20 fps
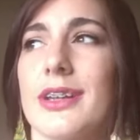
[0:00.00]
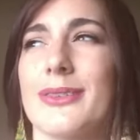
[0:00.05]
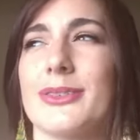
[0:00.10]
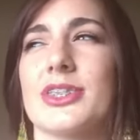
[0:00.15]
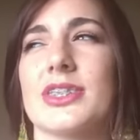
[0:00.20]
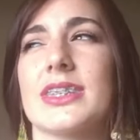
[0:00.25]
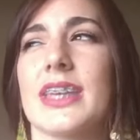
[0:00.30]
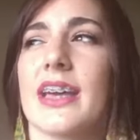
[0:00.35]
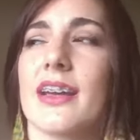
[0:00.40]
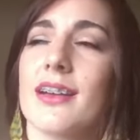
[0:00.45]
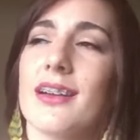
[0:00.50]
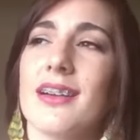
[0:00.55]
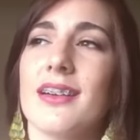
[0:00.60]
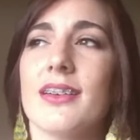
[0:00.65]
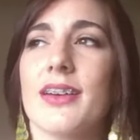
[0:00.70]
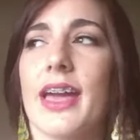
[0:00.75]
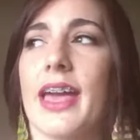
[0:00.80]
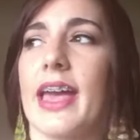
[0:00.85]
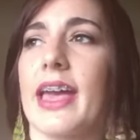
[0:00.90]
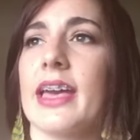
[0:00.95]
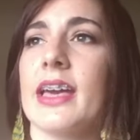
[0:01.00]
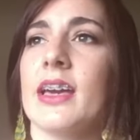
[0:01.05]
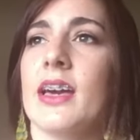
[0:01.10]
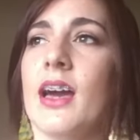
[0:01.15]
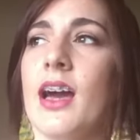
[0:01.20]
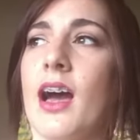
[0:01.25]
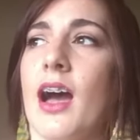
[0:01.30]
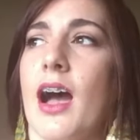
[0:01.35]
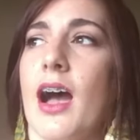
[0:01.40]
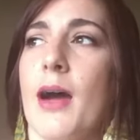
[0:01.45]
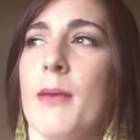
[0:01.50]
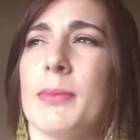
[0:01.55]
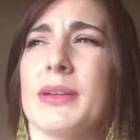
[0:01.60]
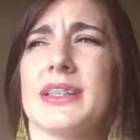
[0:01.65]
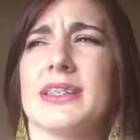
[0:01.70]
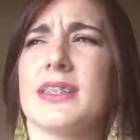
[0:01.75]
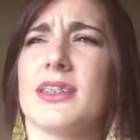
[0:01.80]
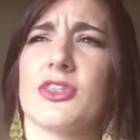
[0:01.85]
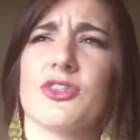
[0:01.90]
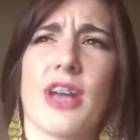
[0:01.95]
I was just like, oh, okay, but
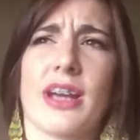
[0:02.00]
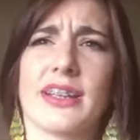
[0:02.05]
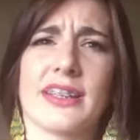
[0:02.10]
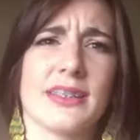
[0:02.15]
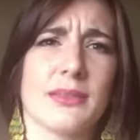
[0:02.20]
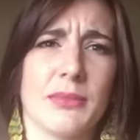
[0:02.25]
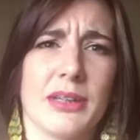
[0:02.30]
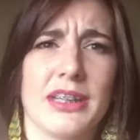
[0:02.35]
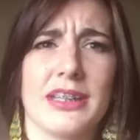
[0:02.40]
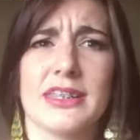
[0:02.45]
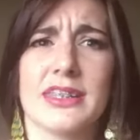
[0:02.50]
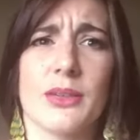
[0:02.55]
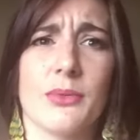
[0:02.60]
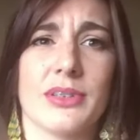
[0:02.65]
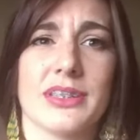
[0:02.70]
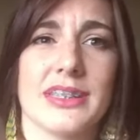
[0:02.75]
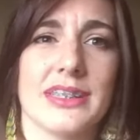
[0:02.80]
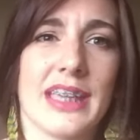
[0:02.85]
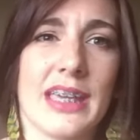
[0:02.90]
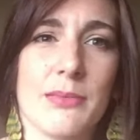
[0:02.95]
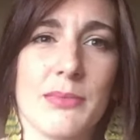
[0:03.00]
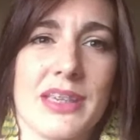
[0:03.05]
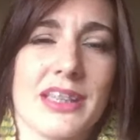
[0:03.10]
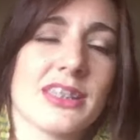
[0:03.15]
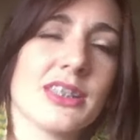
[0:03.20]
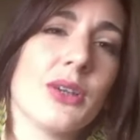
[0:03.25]
he's still attracted to me and he still wants to date me.